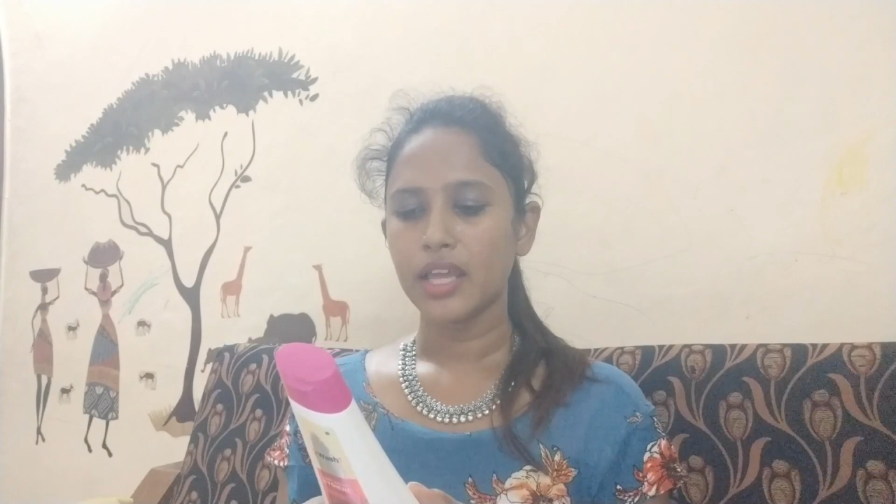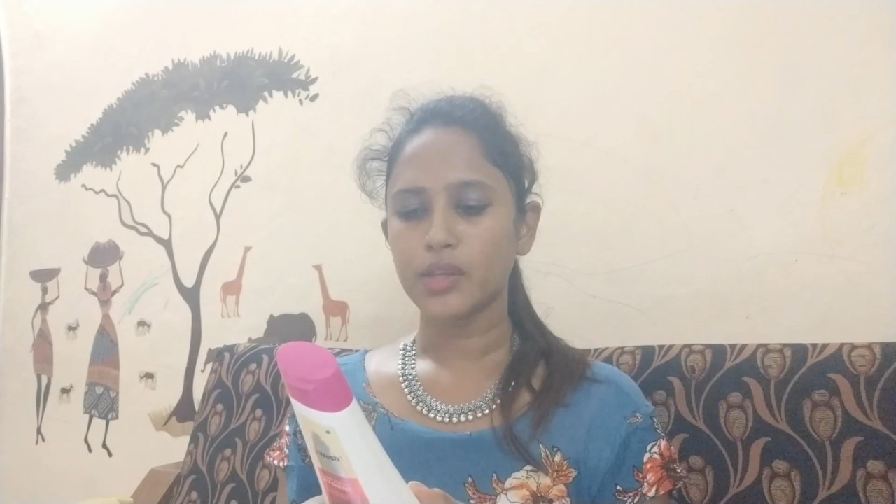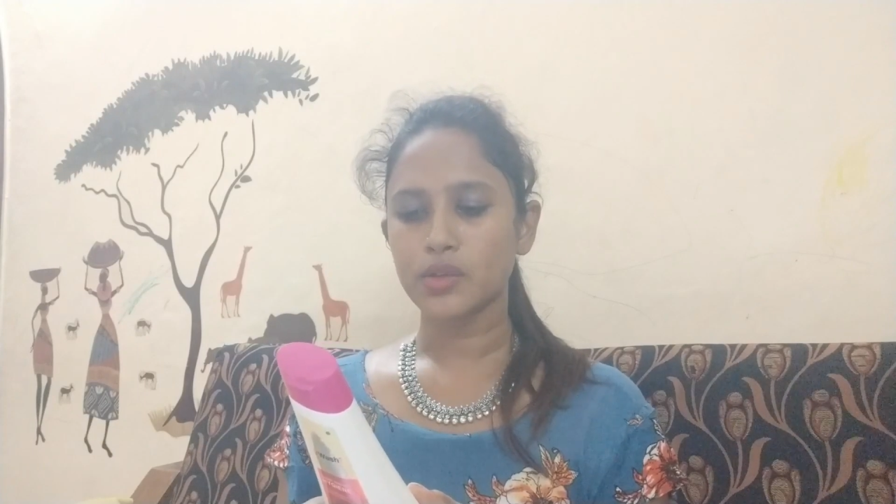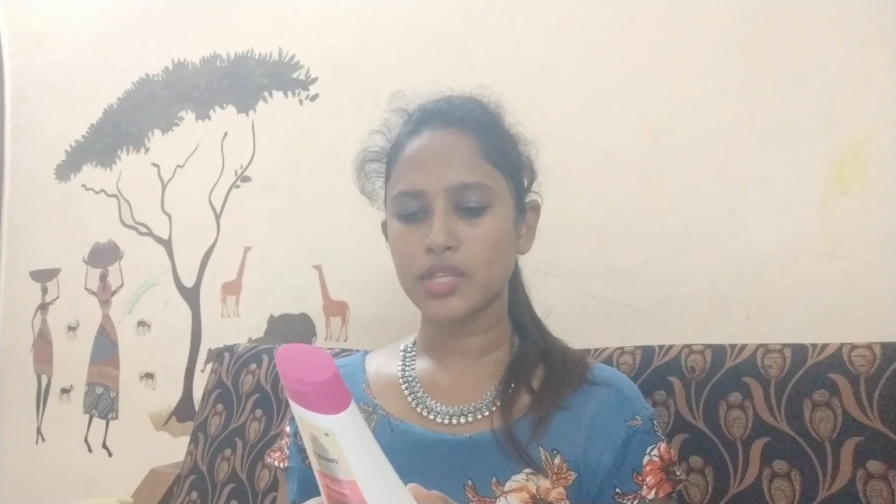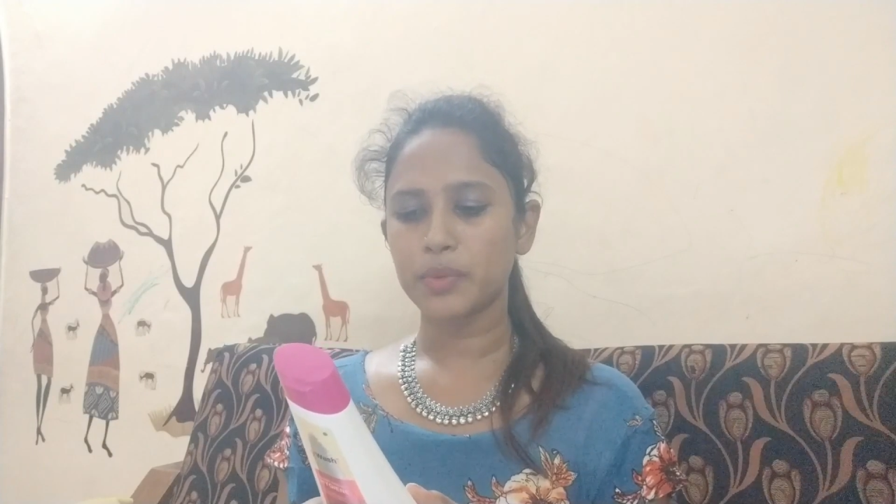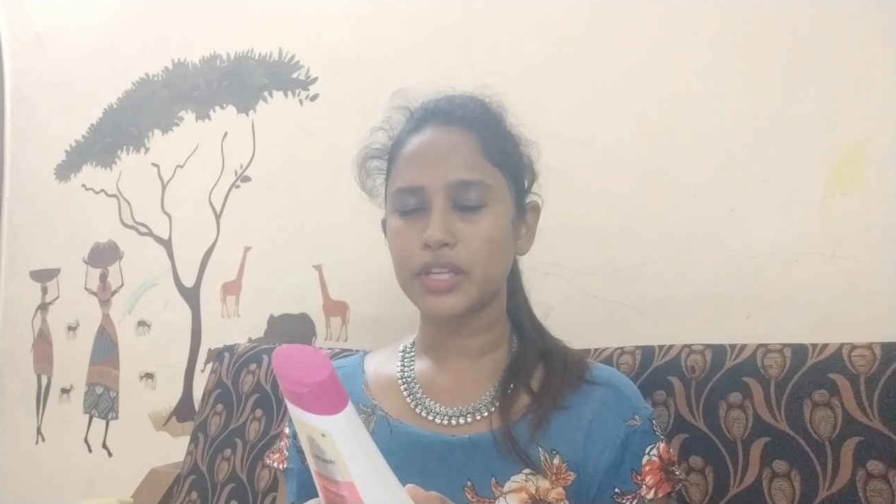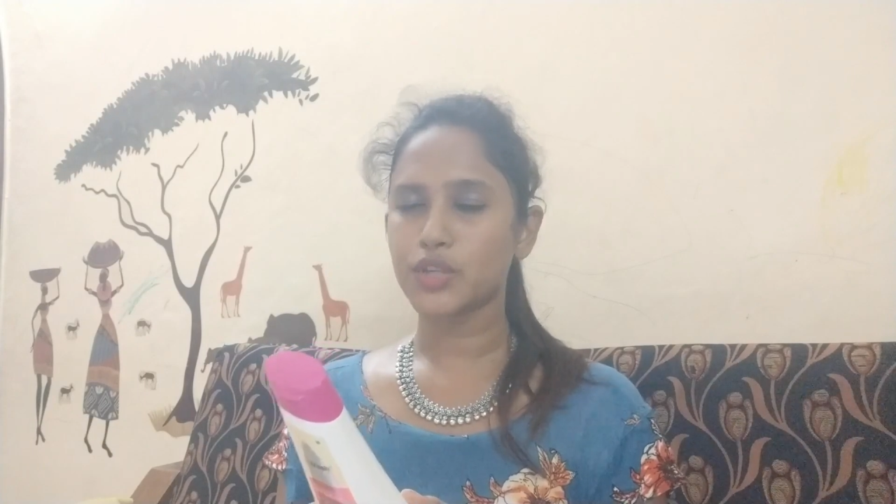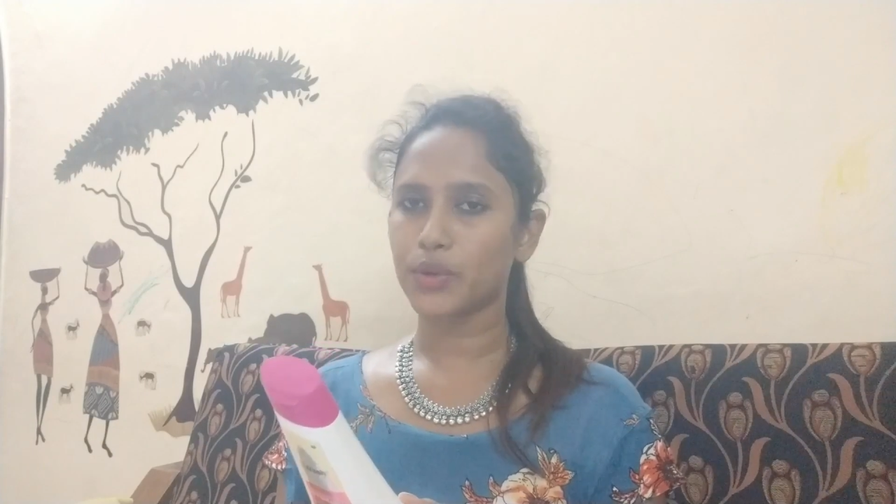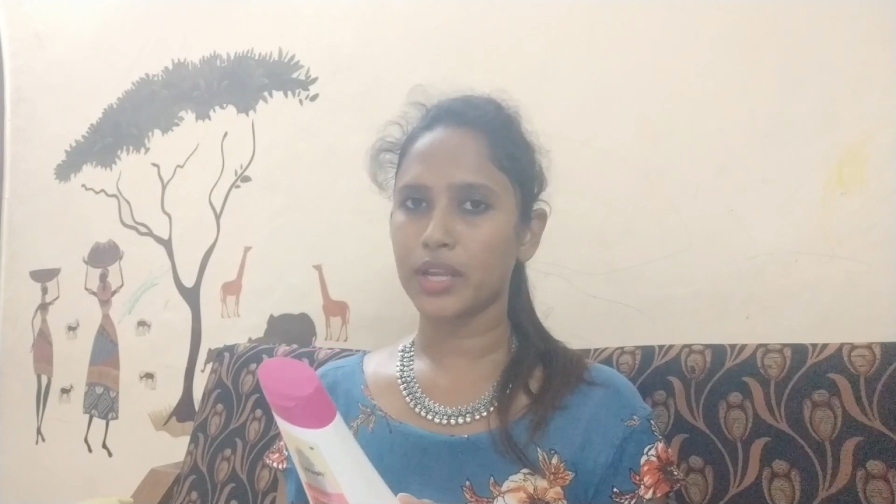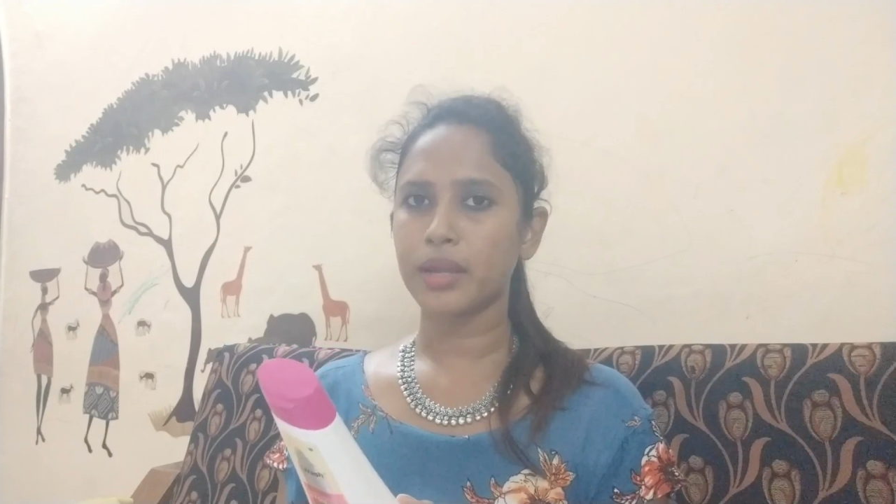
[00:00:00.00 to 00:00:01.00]
usable
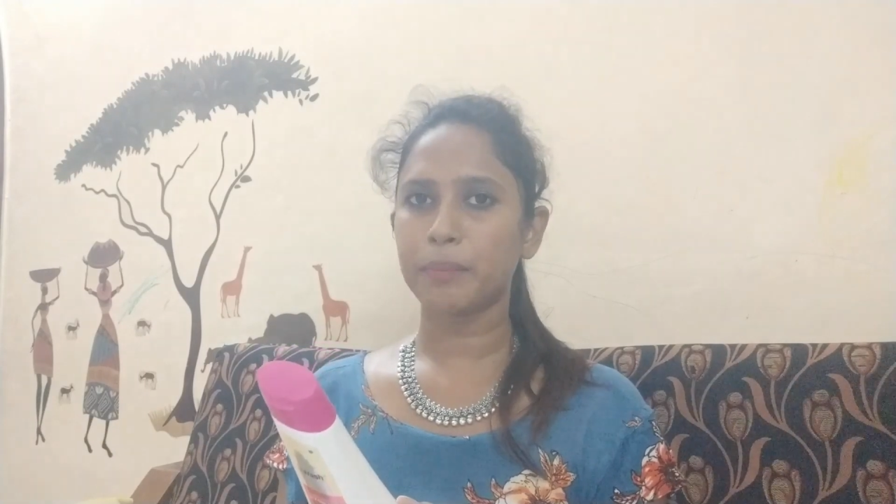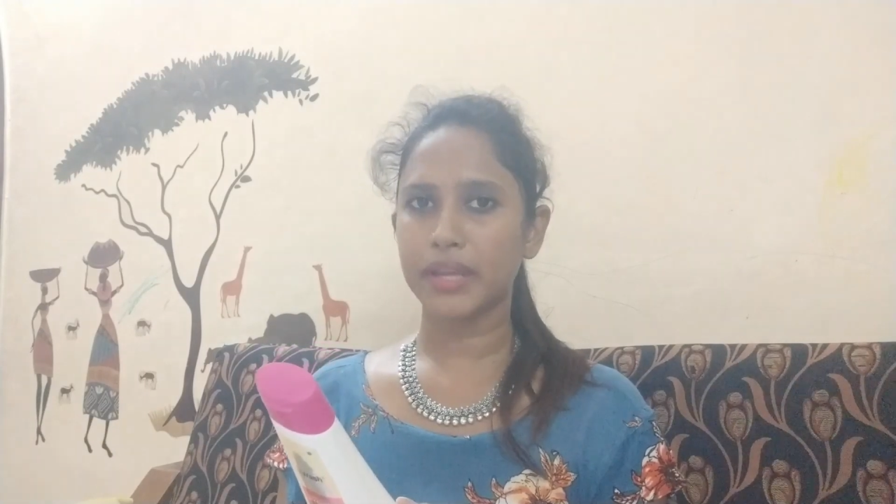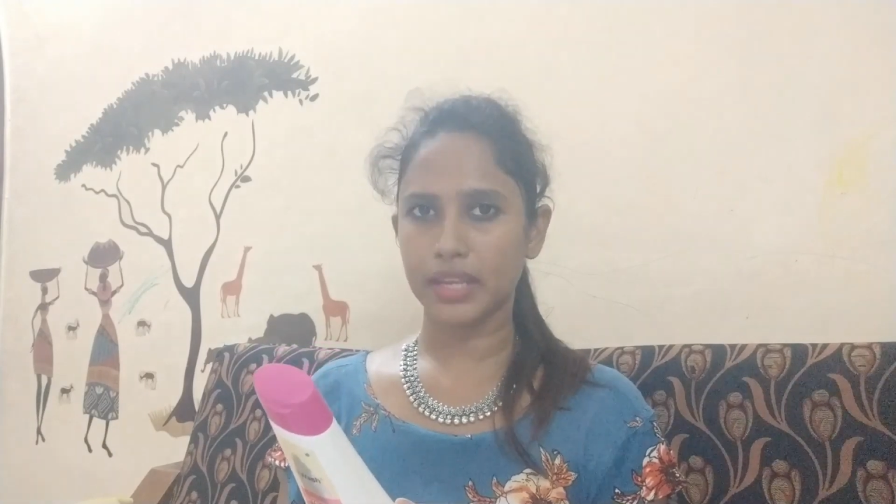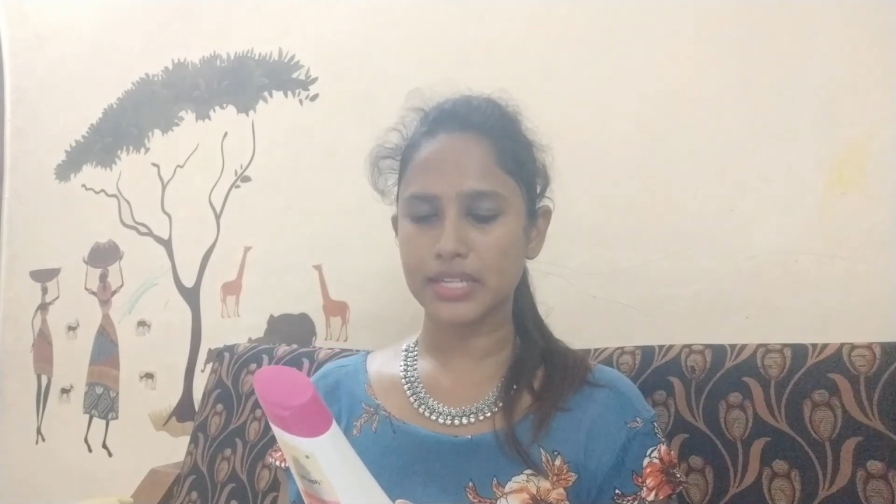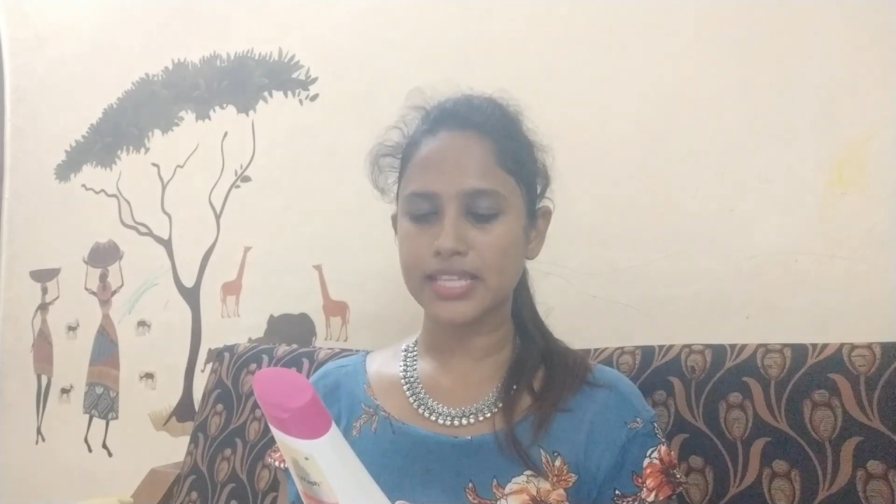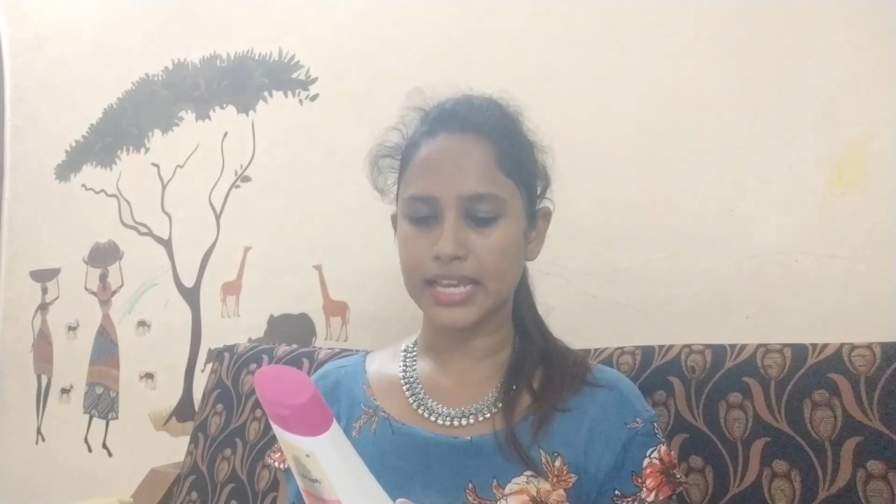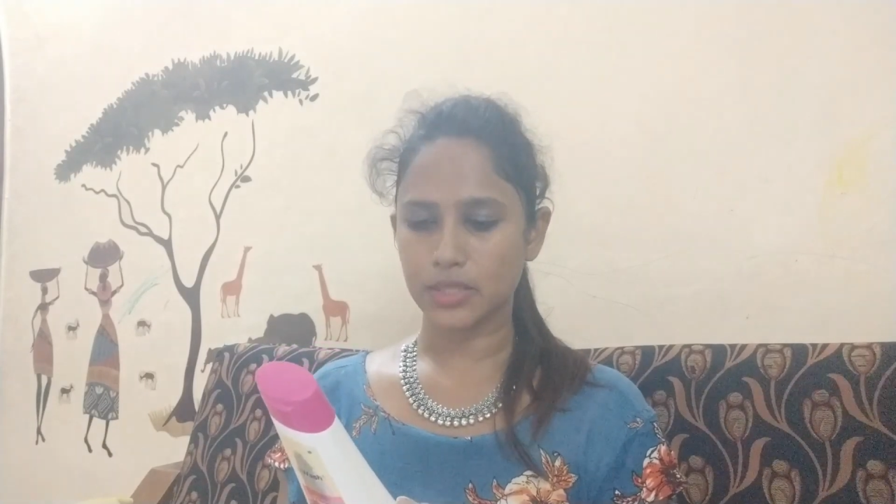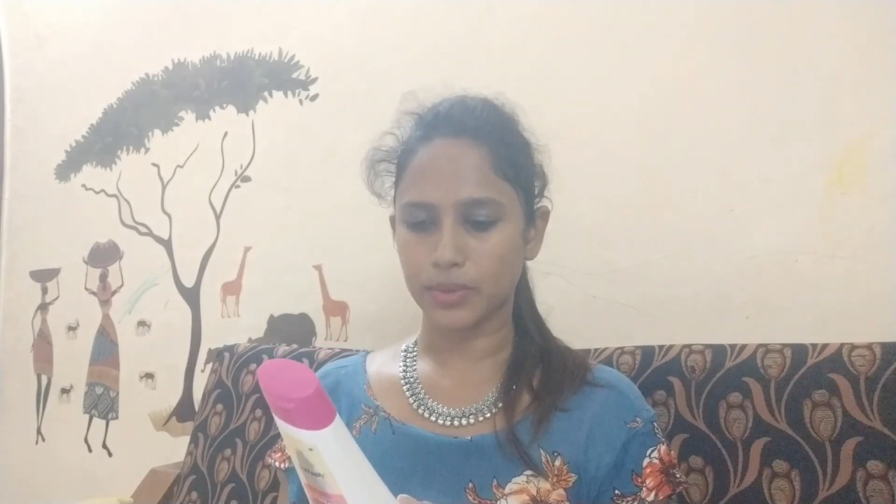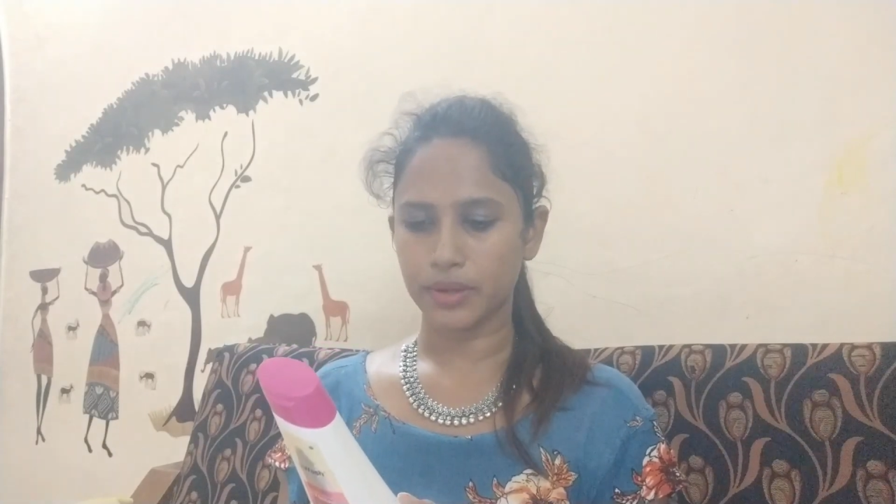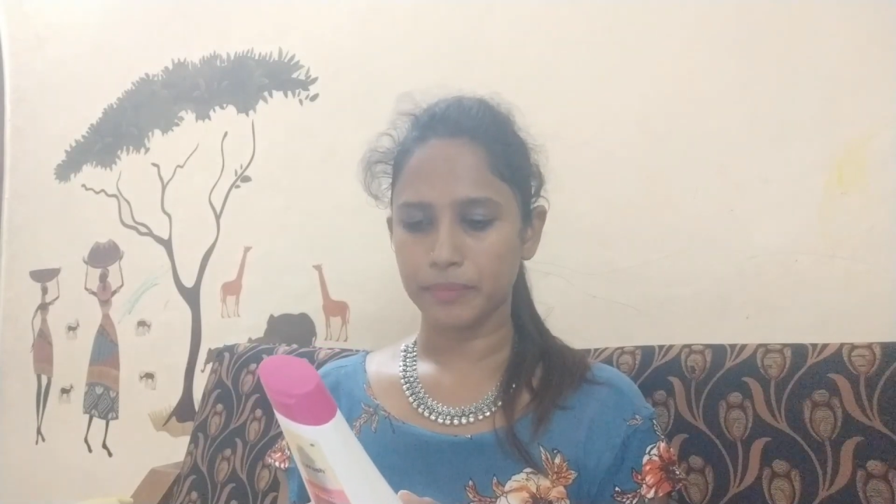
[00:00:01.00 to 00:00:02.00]
during periods
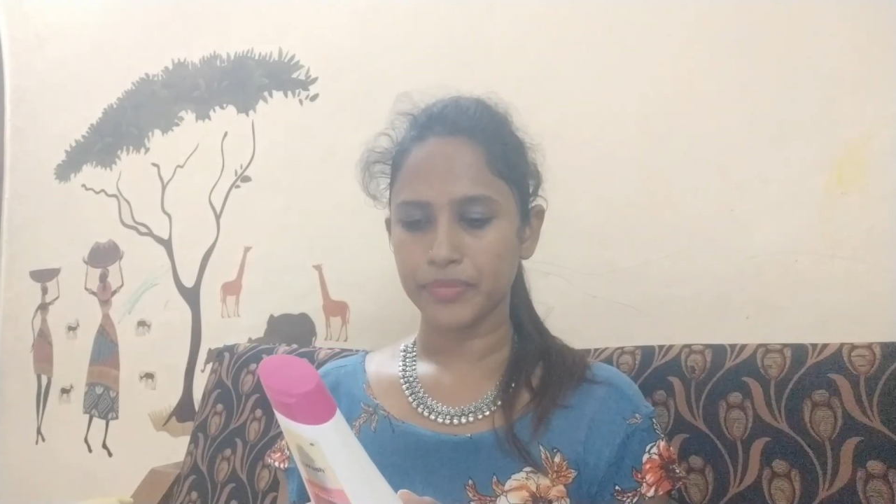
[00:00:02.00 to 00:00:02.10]
as well.